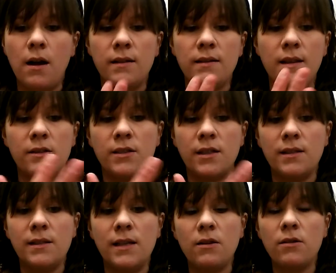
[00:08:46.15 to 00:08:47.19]
there's a
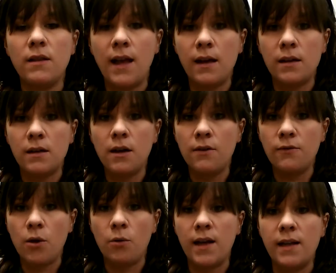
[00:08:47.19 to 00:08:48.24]
single layer of
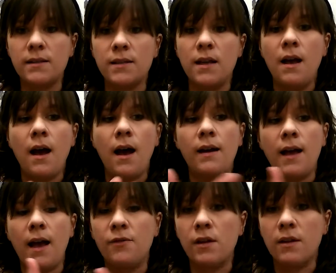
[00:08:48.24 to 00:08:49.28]
coatings on
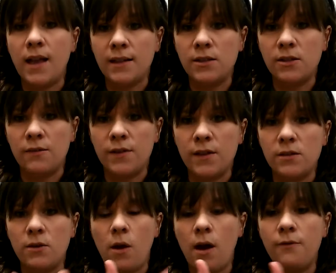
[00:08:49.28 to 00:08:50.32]
every glass surface.
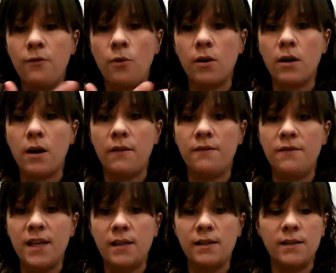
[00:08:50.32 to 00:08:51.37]
So all 4 of
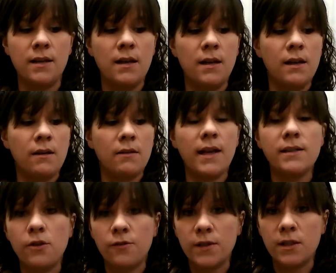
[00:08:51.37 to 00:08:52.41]
these glass
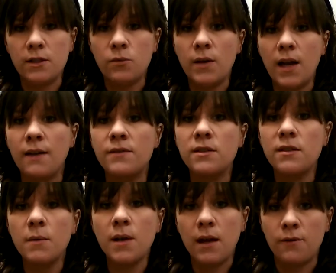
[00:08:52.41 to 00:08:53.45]
surfaces would have
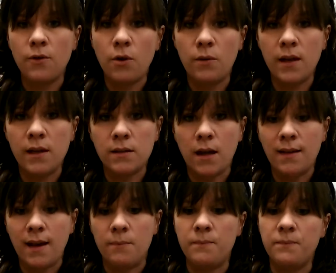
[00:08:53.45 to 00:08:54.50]
some kind of coatings on
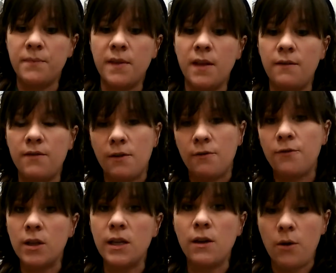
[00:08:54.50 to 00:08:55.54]
them if they're
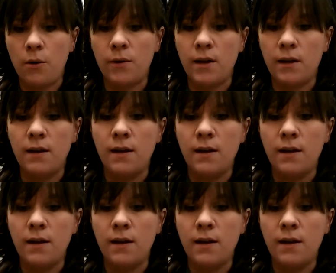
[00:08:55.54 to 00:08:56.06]
fully coated.